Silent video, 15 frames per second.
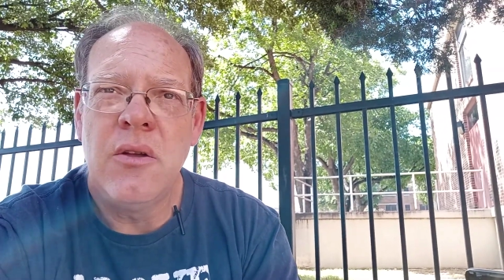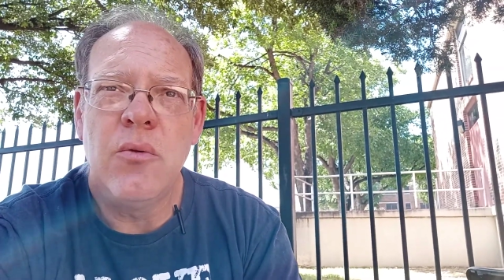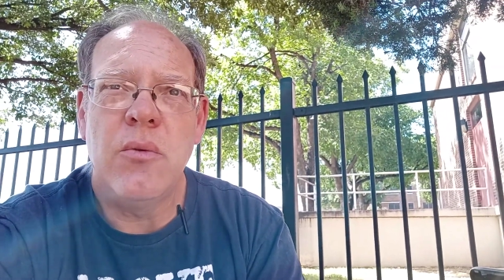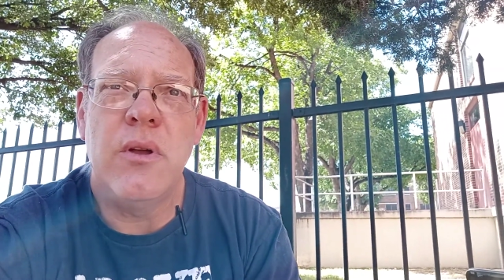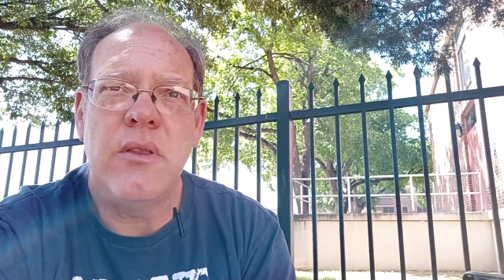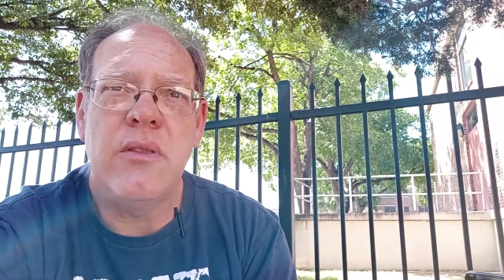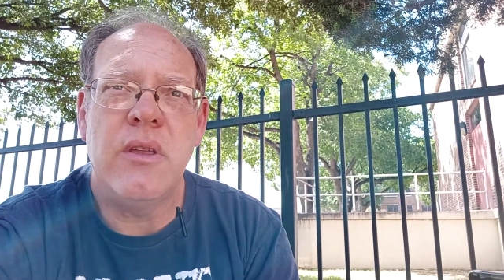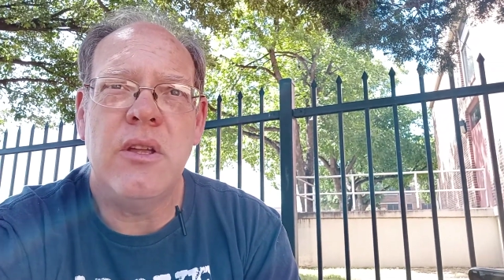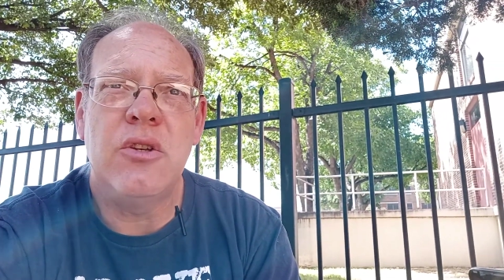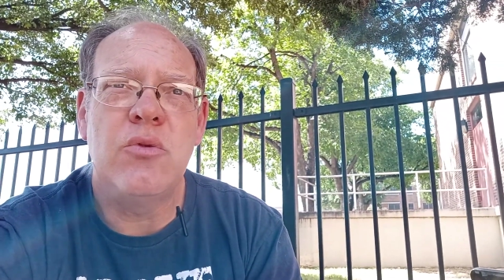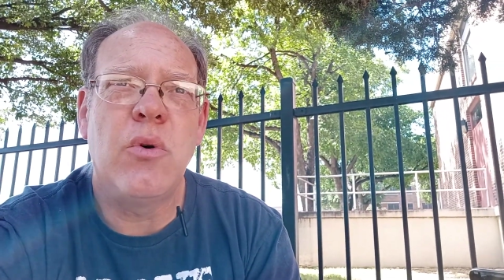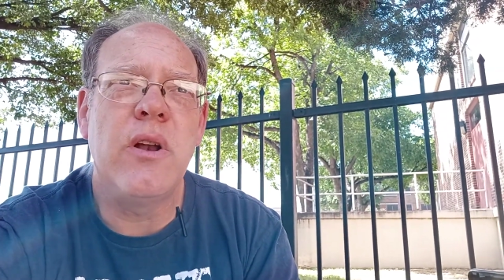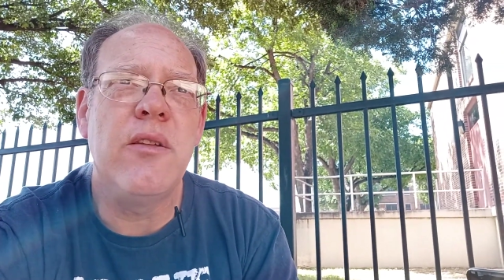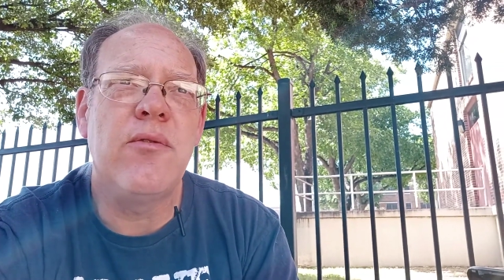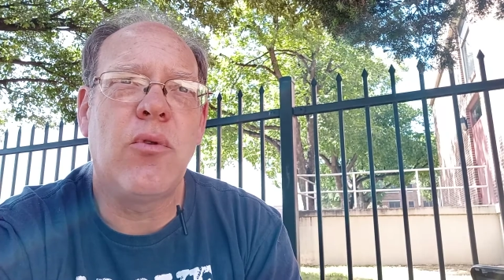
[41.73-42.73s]
with uh,
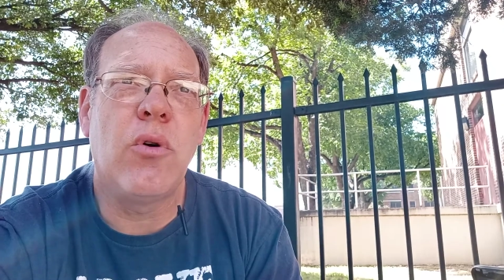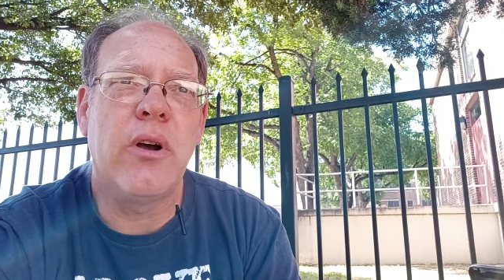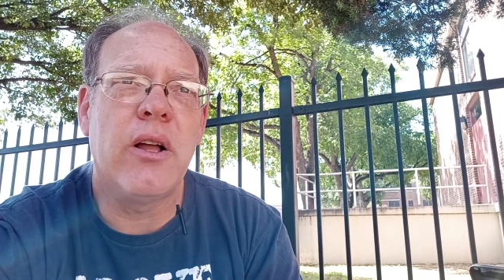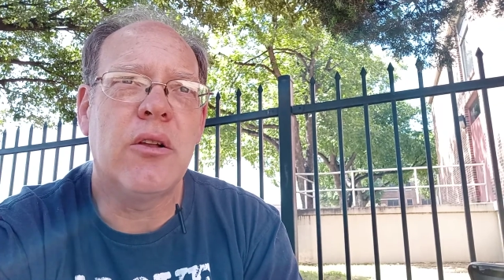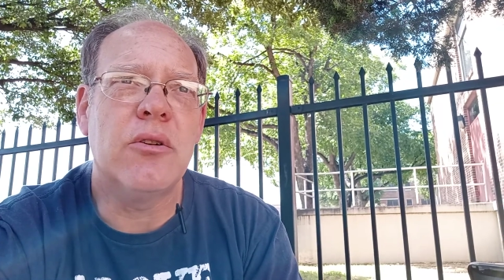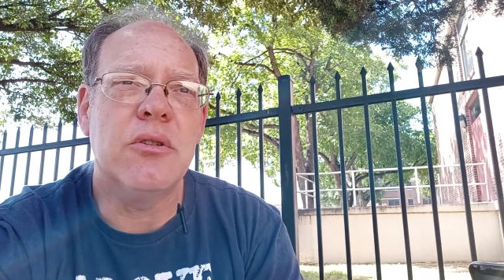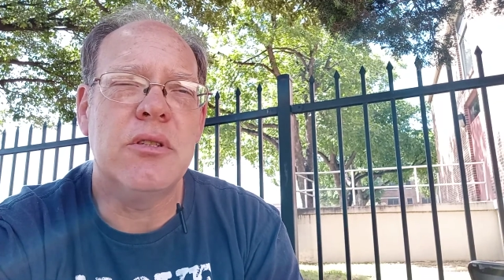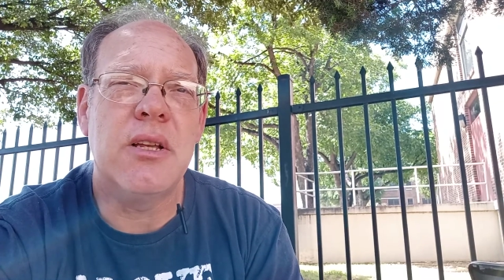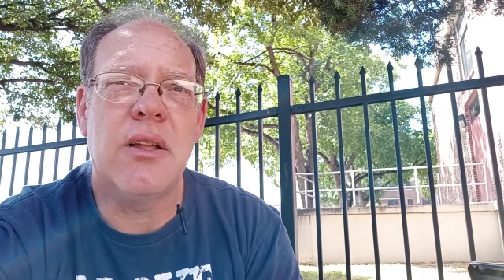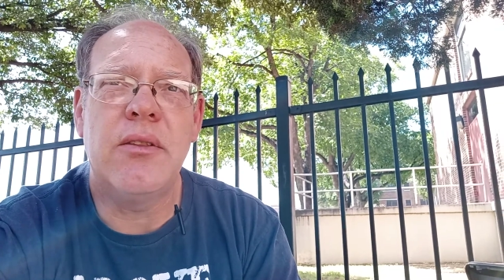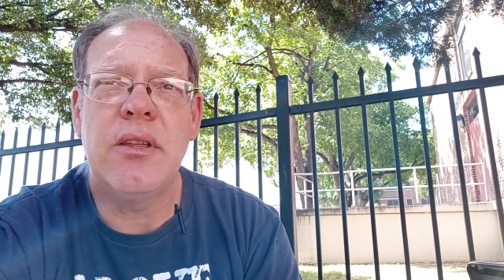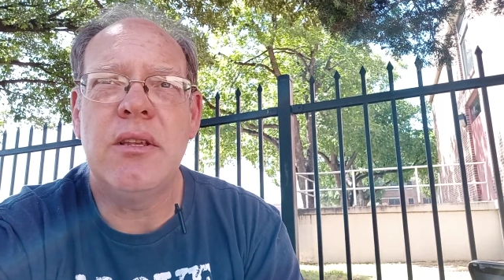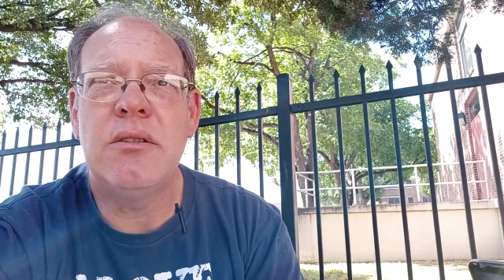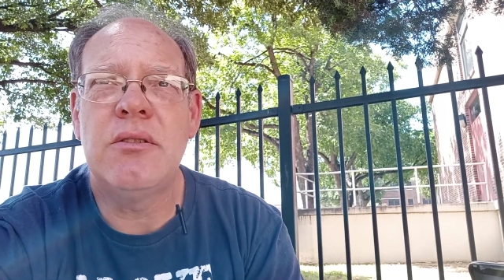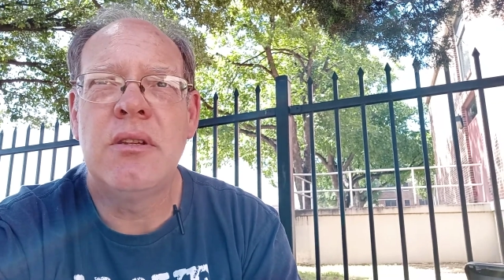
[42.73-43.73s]
24 elders. Now,
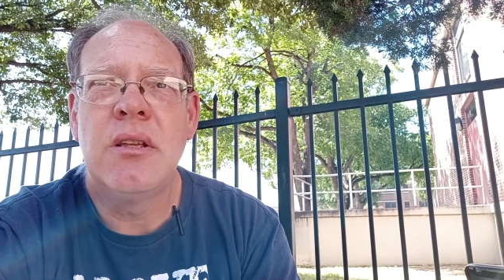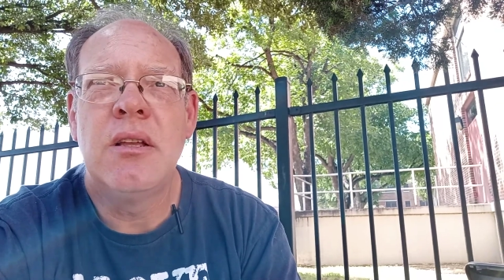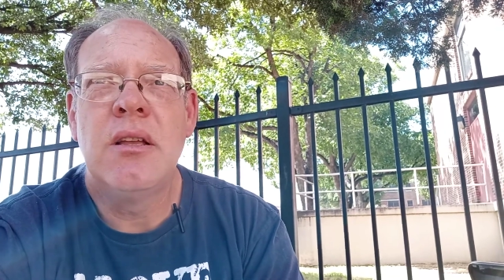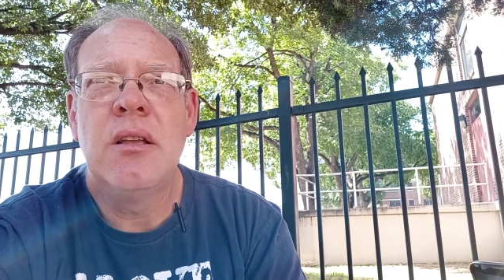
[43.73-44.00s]
these,